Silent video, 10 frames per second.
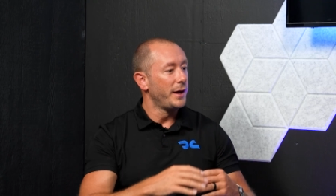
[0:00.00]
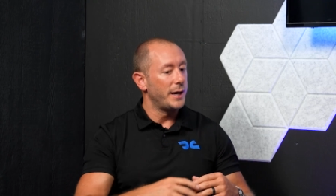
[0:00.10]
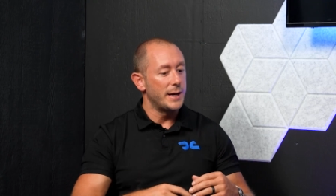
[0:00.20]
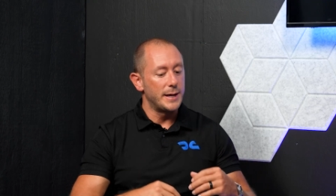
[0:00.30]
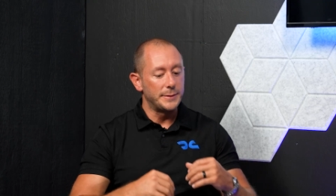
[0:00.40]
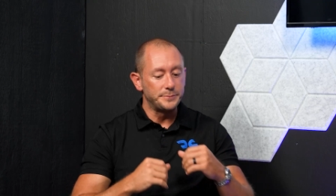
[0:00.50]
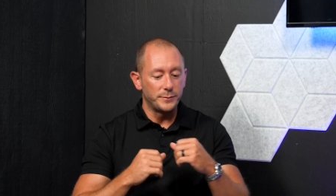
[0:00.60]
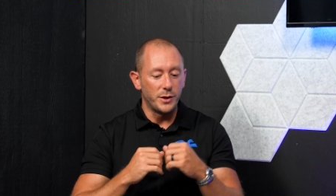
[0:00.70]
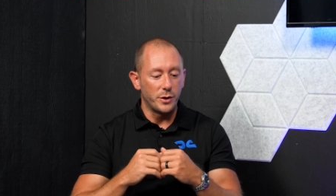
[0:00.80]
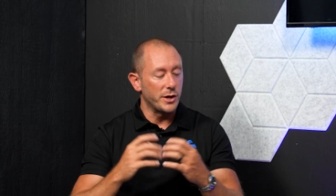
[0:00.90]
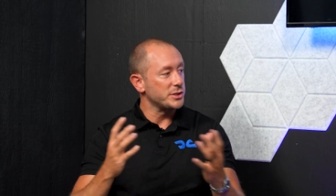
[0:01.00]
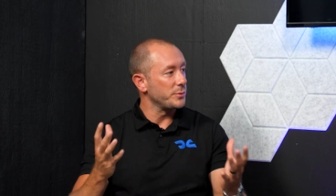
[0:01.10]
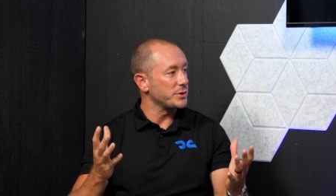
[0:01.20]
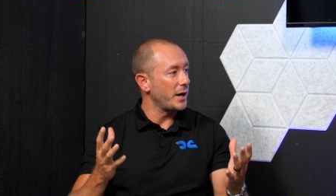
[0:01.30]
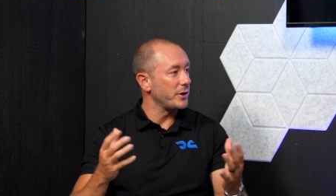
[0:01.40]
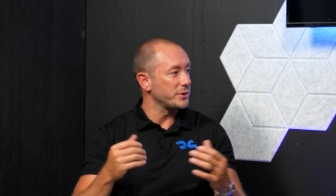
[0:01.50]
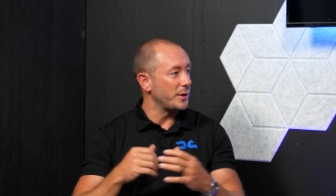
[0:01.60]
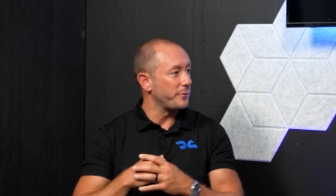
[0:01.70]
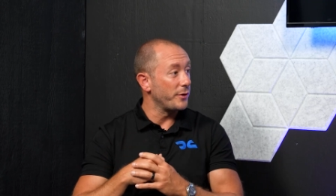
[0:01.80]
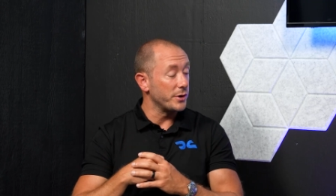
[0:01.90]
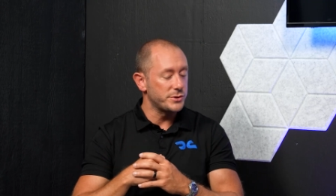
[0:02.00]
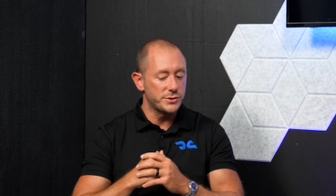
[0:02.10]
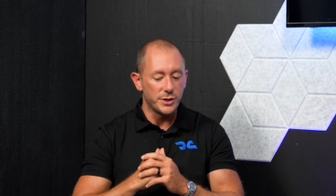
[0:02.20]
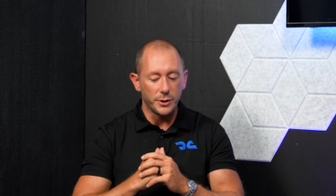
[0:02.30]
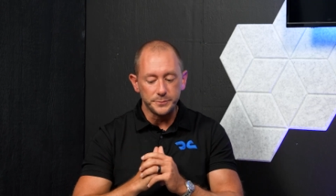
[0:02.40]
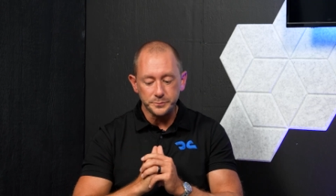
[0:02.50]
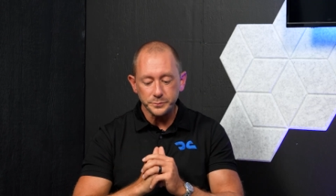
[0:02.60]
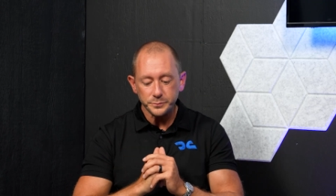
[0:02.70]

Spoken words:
You know, customers' cars come first. So